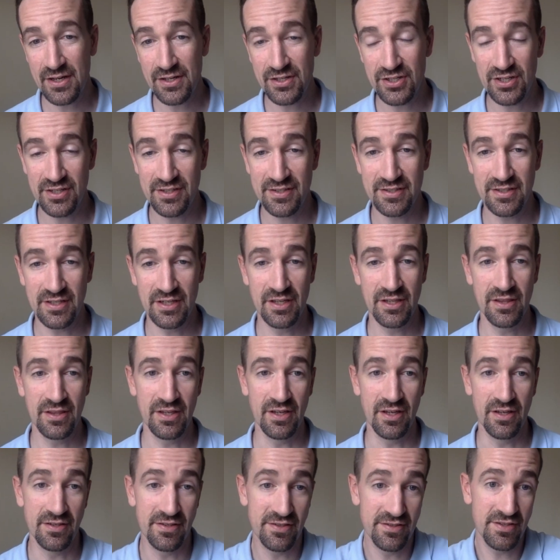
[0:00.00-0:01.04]
just in
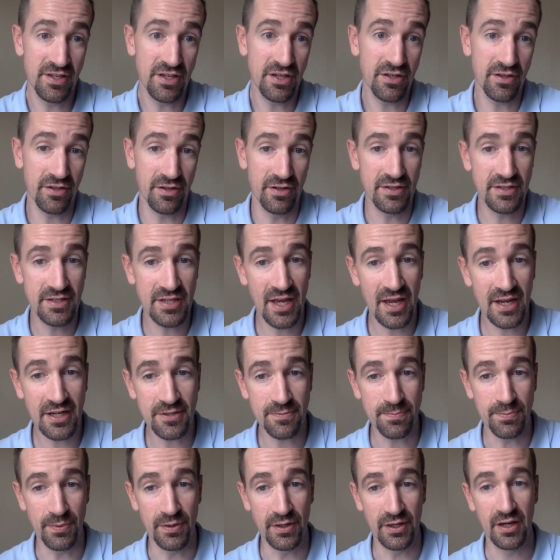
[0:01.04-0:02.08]
the singular
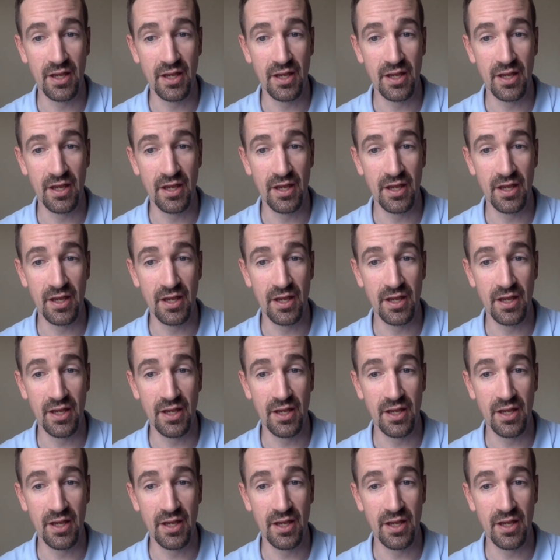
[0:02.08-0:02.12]
textbook,